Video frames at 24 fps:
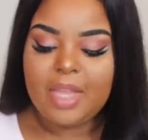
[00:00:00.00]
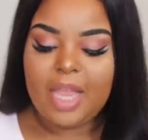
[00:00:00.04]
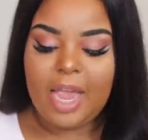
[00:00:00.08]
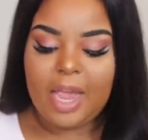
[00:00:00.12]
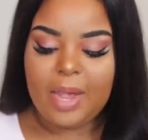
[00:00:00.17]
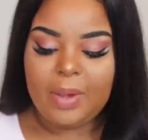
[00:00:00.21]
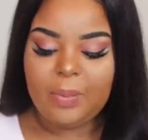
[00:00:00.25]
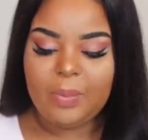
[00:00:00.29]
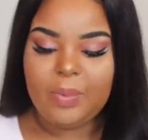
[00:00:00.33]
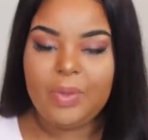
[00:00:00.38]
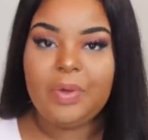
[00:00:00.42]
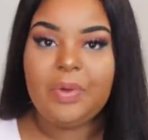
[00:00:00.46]

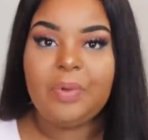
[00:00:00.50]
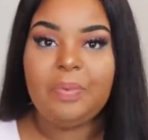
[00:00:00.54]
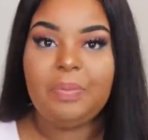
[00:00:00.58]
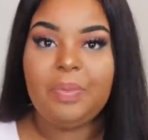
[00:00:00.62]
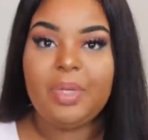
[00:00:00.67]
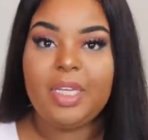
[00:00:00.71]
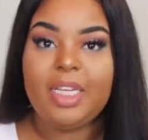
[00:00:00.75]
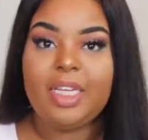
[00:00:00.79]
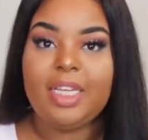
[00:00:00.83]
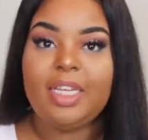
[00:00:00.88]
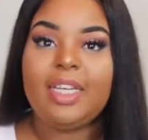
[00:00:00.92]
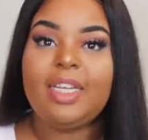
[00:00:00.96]
I will
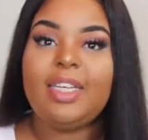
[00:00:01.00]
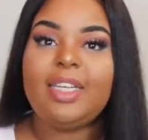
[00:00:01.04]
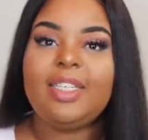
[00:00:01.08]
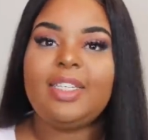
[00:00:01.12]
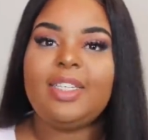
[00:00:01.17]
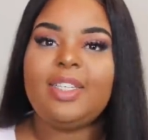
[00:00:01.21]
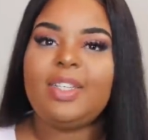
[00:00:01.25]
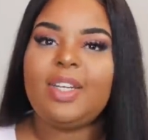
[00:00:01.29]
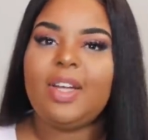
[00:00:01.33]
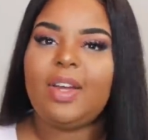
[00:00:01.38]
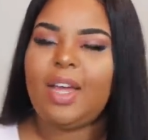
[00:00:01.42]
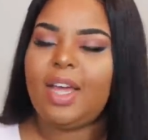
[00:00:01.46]
be,
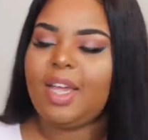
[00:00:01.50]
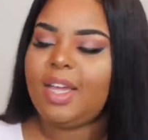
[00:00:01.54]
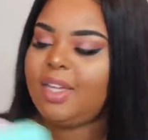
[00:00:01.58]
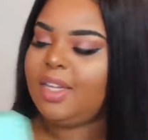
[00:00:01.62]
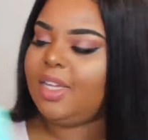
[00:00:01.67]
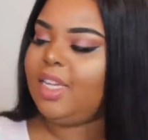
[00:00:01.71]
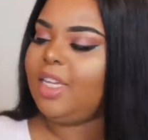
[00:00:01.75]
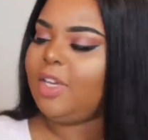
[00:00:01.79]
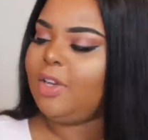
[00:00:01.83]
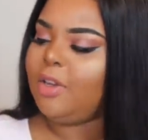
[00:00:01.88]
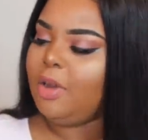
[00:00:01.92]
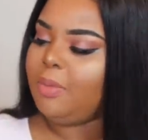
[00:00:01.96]
you know,
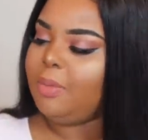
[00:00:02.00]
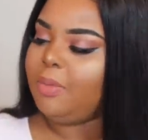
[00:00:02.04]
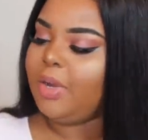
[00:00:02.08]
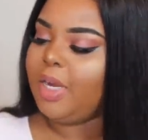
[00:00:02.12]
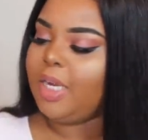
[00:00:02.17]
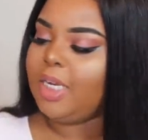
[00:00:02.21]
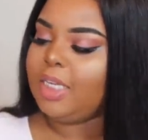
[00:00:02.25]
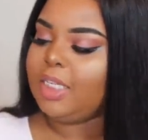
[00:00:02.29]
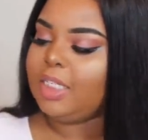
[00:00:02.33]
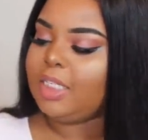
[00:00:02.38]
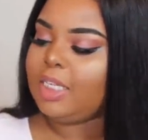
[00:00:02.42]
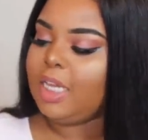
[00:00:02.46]

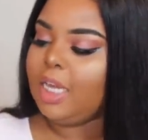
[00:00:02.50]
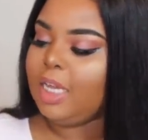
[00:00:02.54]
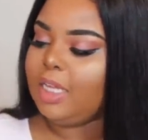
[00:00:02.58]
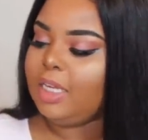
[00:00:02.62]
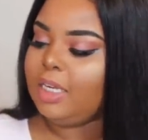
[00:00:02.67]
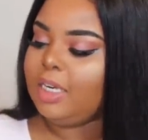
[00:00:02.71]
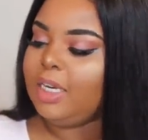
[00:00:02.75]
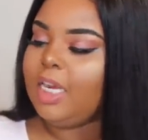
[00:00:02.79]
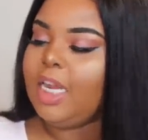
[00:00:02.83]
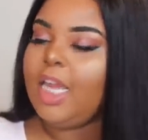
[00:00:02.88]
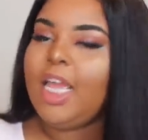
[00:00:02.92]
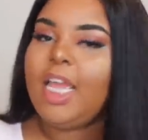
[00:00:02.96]
incorporating this
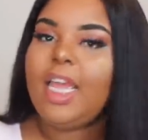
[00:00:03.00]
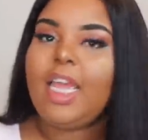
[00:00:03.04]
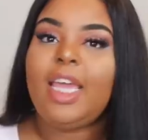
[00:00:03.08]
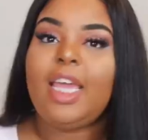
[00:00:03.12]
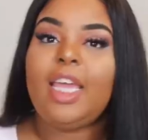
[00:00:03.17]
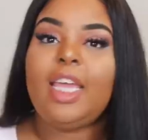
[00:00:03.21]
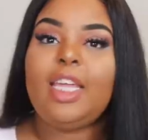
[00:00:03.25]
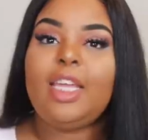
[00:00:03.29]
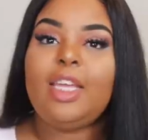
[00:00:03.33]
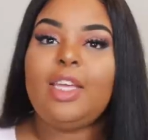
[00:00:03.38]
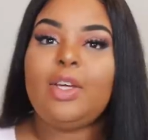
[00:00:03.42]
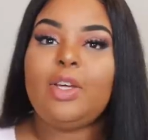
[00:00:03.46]
color.
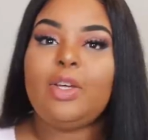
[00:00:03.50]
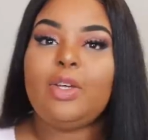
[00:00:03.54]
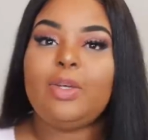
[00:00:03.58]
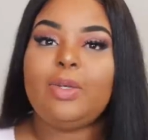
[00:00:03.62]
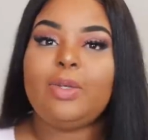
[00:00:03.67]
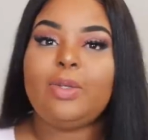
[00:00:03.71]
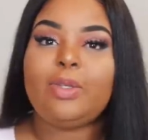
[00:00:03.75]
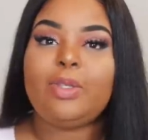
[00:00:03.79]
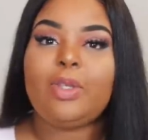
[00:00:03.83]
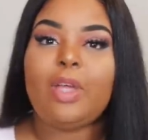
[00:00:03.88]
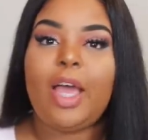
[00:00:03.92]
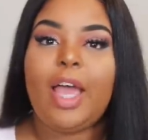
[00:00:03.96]

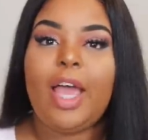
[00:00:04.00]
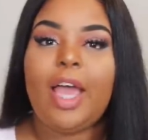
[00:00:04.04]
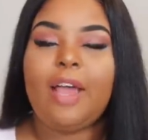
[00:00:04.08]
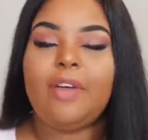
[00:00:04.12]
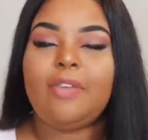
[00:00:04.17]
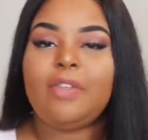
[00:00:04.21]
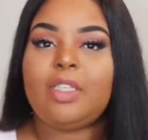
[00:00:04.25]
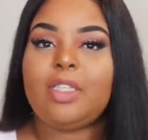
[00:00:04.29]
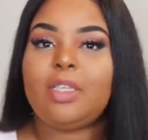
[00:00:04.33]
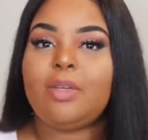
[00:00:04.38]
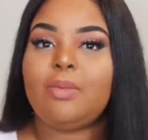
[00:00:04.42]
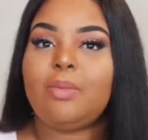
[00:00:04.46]
Anywho, so I
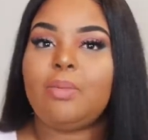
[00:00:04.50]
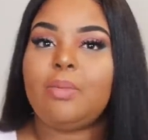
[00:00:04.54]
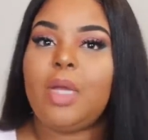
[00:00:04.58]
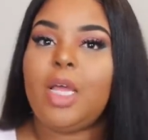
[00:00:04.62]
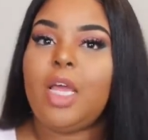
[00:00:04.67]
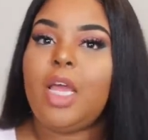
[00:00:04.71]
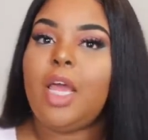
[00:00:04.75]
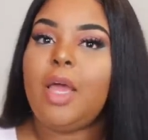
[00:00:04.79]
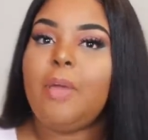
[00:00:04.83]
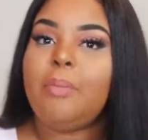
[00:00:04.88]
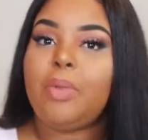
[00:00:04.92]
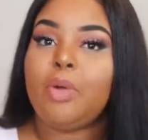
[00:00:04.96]
have some
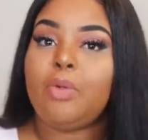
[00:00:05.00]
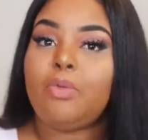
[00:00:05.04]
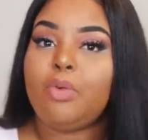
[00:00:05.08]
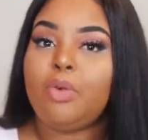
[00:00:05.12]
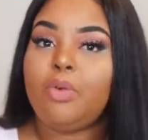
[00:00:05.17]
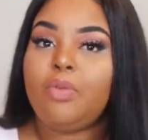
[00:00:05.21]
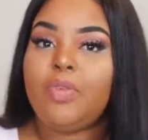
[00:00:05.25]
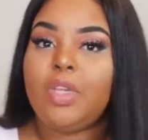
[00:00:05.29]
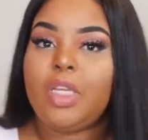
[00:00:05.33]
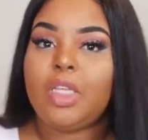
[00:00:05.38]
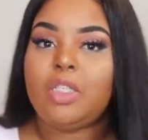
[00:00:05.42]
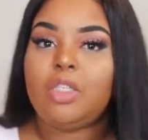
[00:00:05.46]

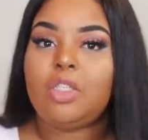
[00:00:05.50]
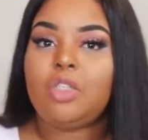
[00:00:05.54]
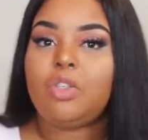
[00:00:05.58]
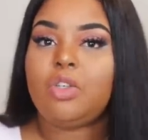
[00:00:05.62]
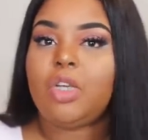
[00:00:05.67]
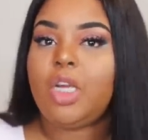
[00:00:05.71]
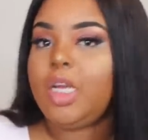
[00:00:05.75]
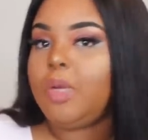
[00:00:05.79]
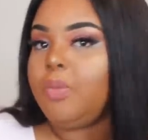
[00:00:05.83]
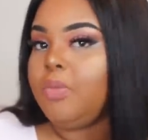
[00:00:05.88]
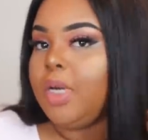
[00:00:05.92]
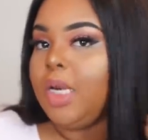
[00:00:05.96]
Peruvian
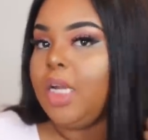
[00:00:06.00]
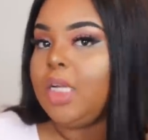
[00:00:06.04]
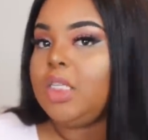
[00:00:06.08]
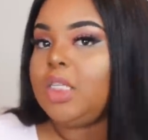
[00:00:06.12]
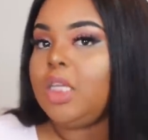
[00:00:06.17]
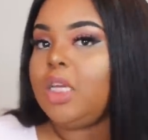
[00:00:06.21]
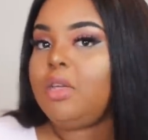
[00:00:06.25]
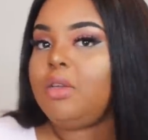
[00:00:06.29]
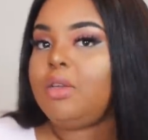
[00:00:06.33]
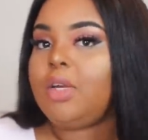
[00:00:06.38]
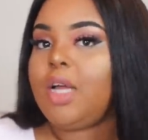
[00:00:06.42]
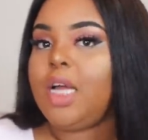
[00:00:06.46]
straight. When I
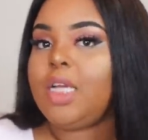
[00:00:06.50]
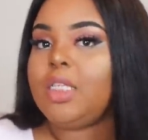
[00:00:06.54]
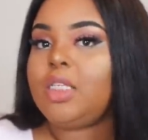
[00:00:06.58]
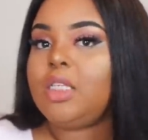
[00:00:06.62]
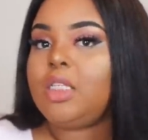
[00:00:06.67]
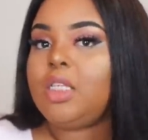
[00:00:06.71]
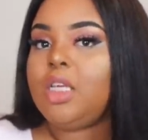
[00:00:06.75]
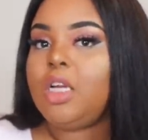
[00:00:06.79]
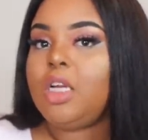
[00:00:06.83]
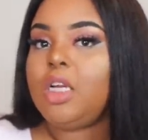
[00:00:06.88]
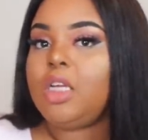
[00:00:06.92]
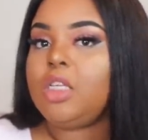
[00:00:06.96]
tell you guys,
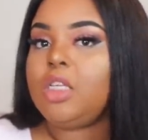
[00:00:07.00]
this hair